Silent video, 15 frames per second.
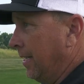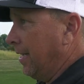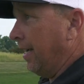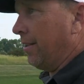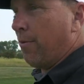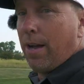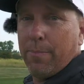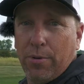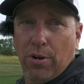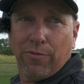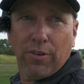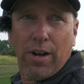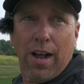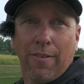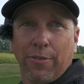either way,
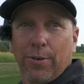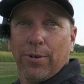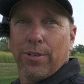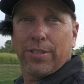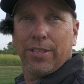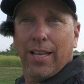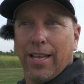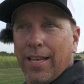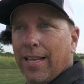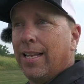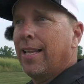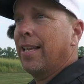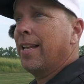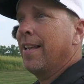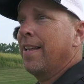beautiful golf course.
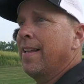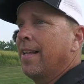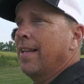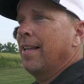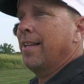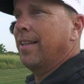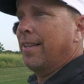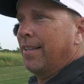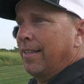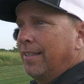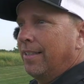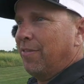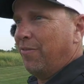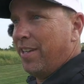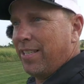
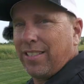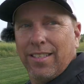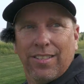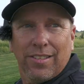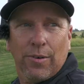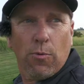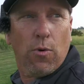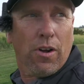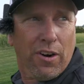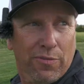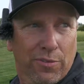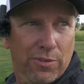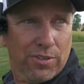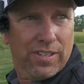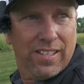The vistas are
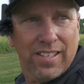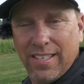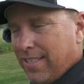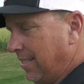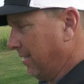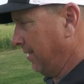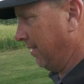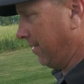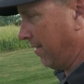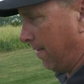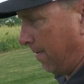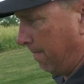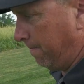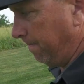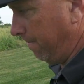wonderful.
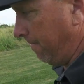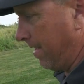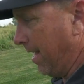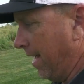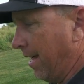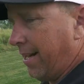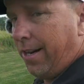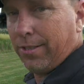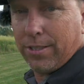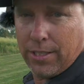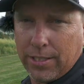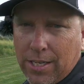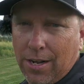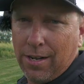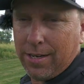So get out here
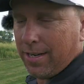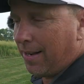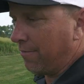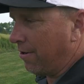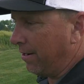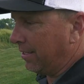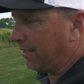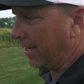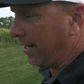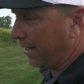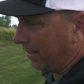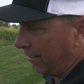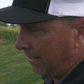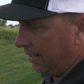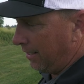to Tatanka. I've already said
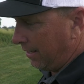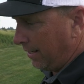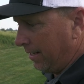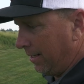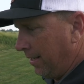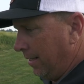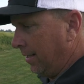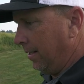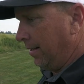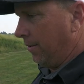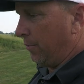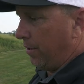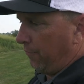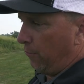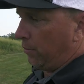it
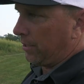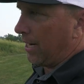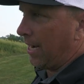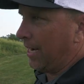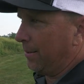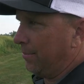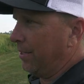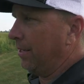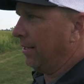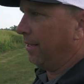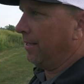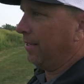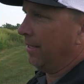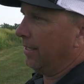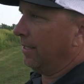3 or 4 times.
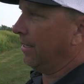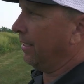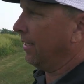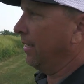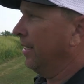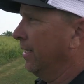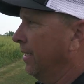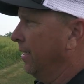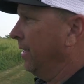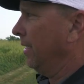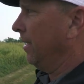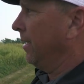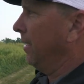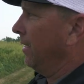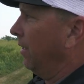
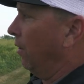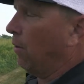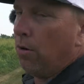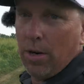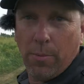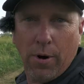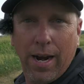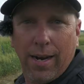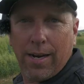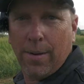Hole number 8